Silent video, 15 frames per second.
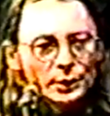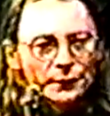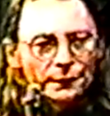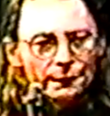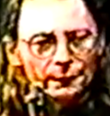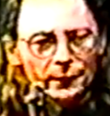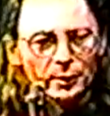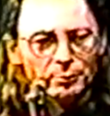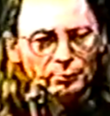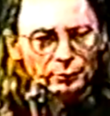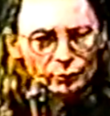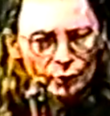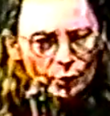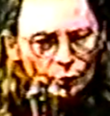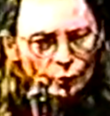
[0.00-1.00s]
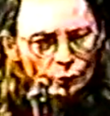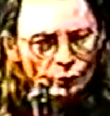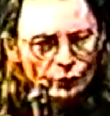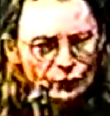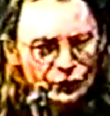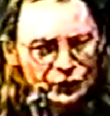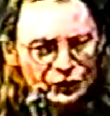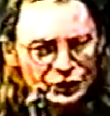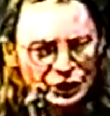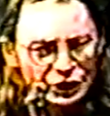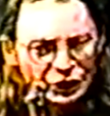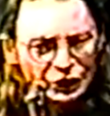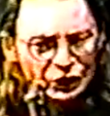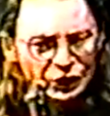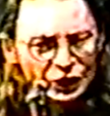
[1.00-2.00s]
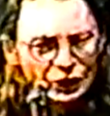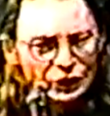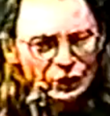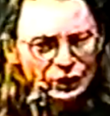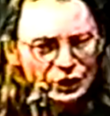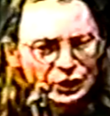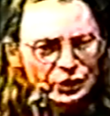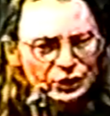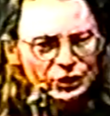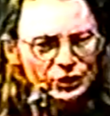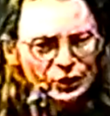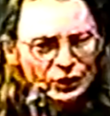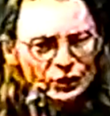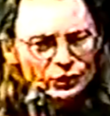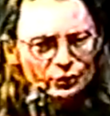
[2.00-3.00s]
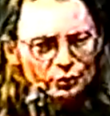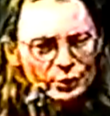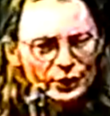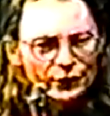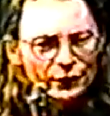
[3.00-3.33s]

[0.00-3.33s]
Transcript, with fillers: With the pros digging ditches,